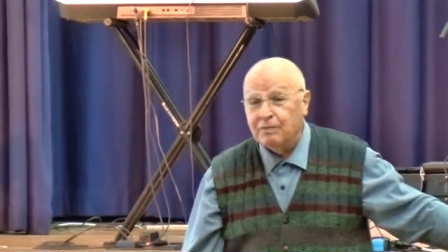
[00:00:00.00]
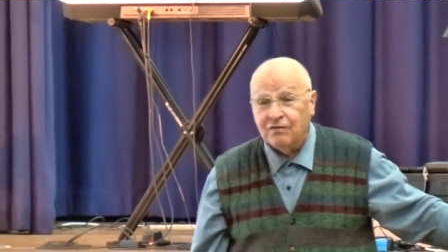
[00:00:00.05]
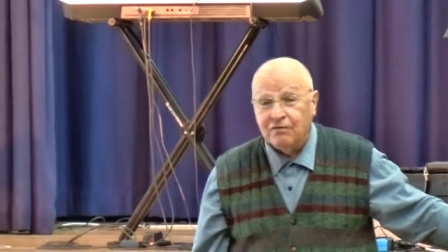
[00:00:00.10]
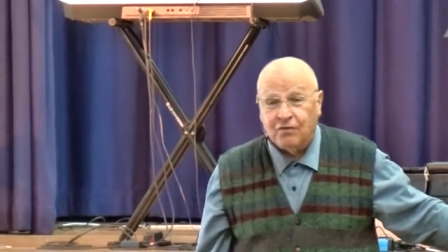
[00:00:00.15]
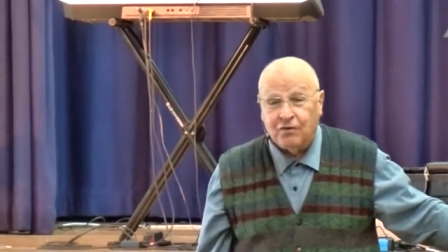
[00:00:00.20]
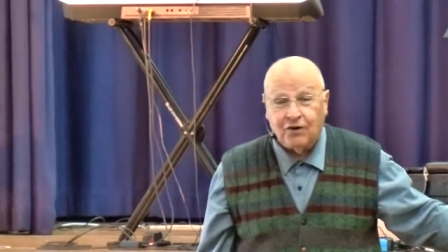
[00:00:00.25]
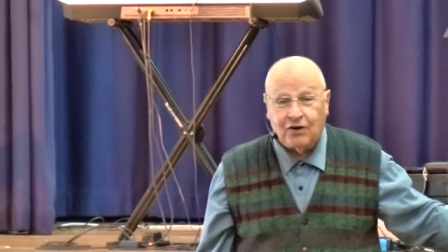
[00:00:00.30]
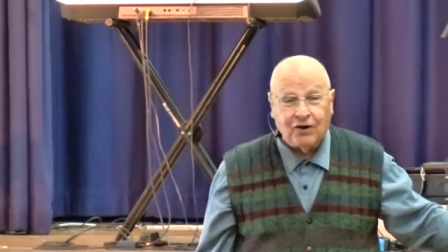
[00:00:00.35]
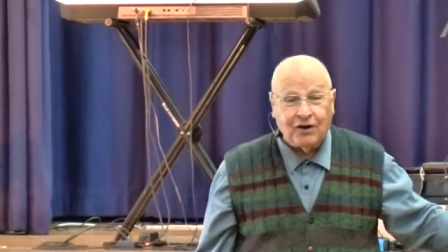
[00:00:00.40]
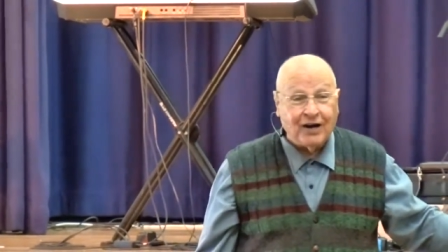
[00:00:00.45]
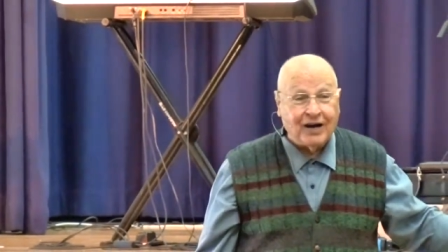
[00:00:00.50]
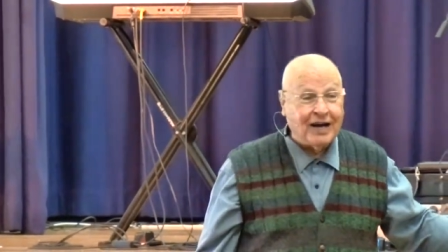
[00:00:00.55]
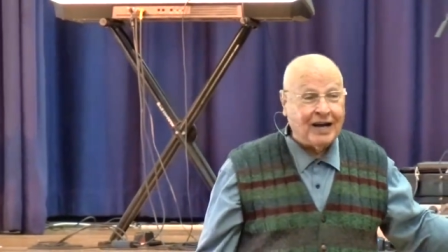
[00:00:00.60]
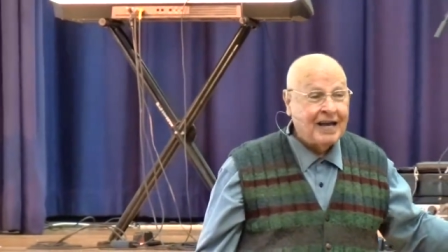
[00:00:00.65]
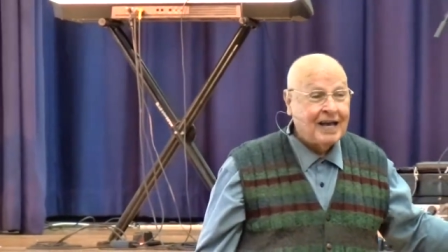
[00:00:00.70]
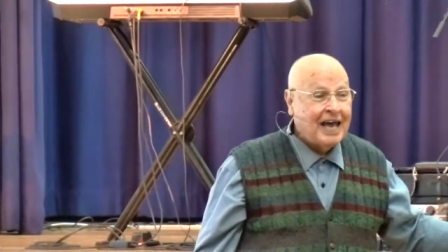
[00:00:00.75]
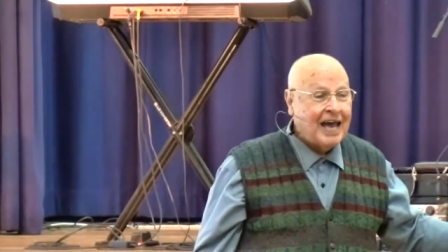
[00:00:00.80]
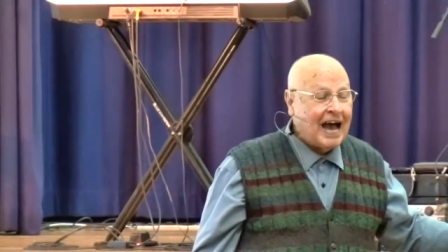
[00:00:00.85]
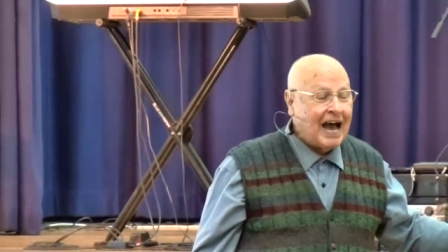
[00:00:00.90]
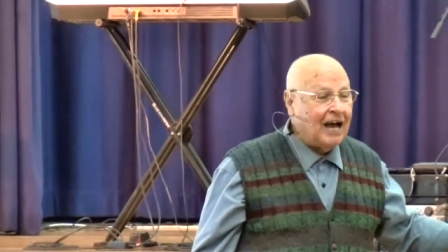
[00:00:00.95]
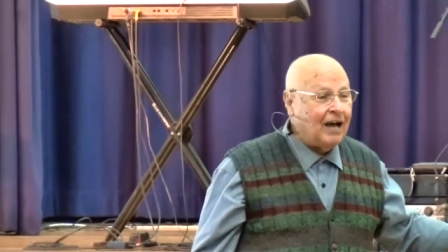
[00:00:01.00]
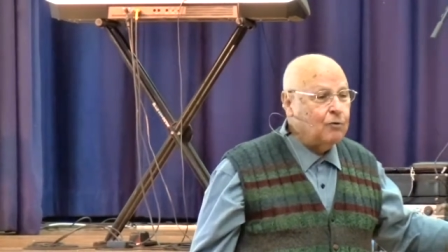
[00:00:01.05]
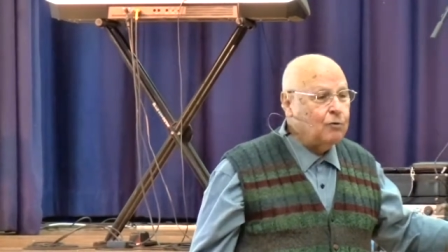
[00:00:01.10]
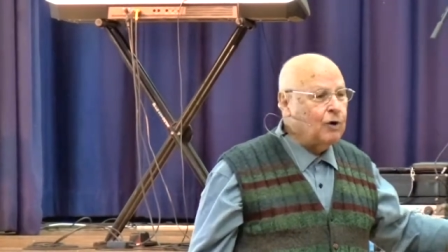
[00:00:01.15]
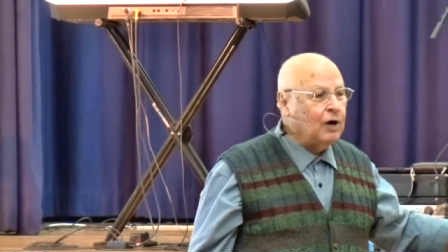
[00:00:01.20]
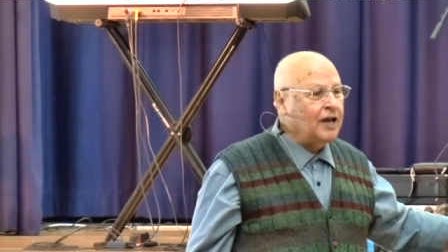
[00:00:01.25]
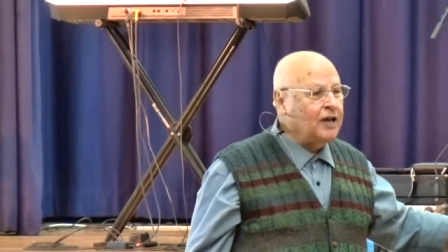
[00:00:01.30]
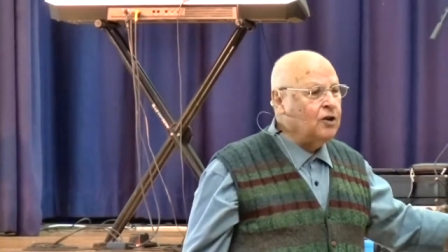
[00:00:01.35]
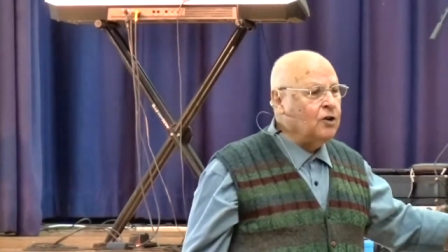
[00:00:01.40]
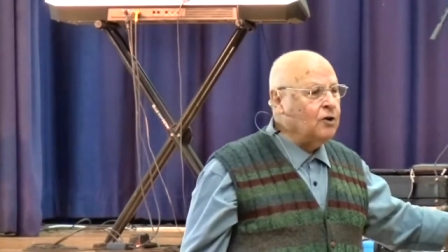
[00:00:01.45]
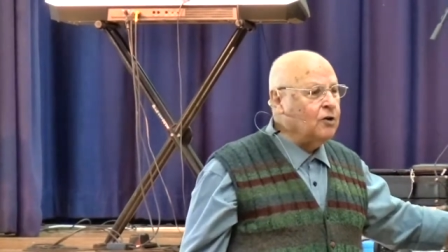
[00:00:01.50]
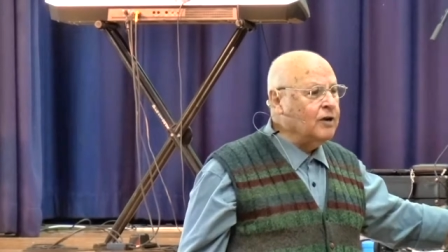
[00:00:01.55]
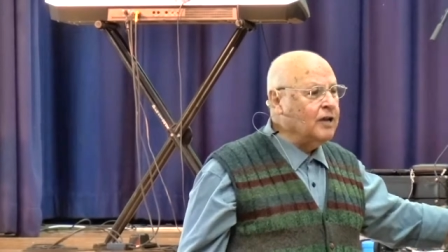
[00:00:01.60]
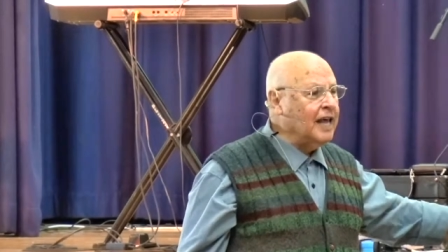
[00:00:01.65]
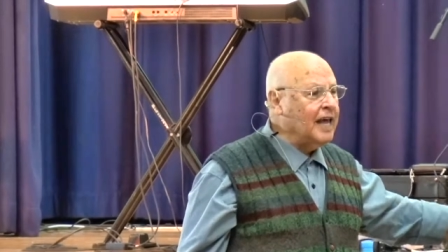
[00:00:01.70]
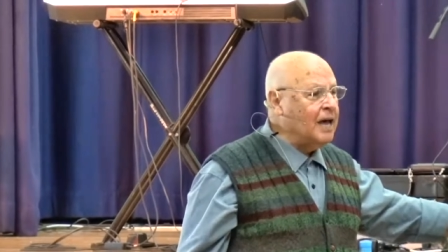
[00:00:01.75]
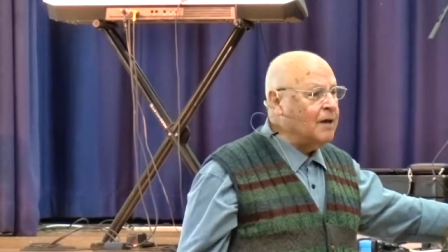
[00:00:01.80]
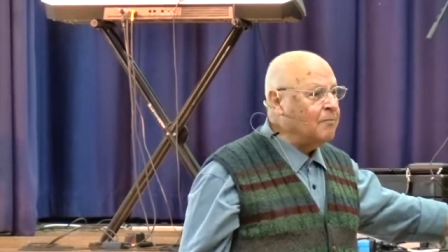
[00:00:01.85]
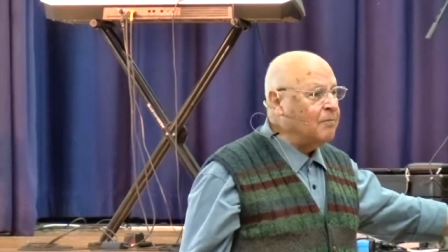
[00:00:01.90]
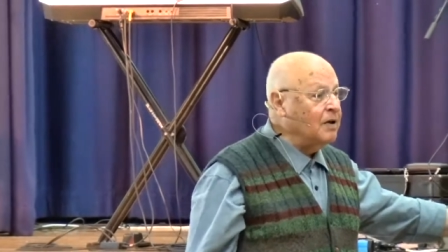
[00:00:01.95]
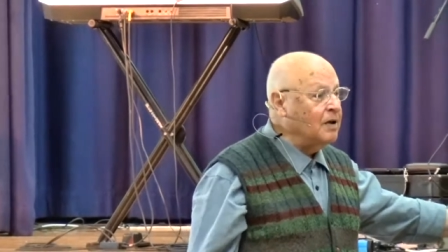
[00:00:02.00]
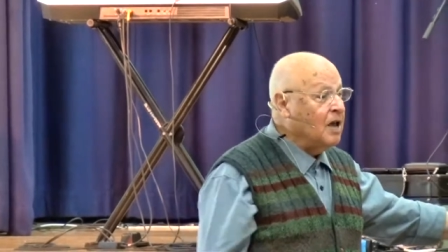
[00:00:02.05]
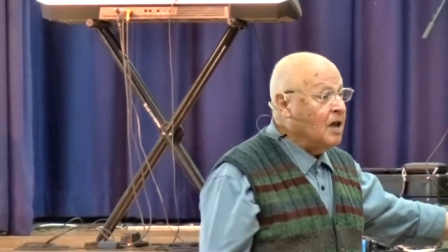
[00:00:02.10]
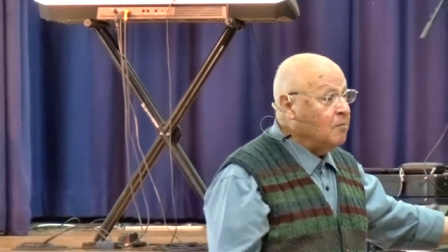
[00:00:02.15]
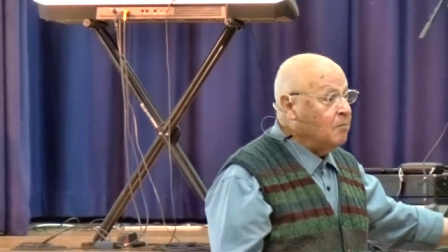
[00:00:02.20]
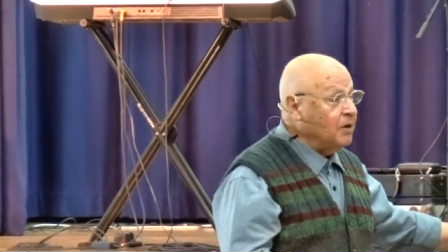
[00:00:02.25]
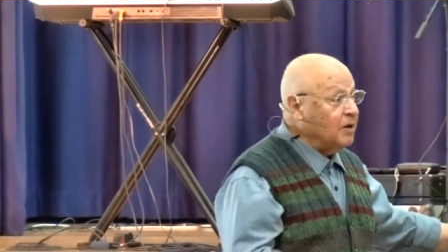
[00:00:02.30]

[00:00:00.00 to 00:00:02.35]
before. How do I know it happened?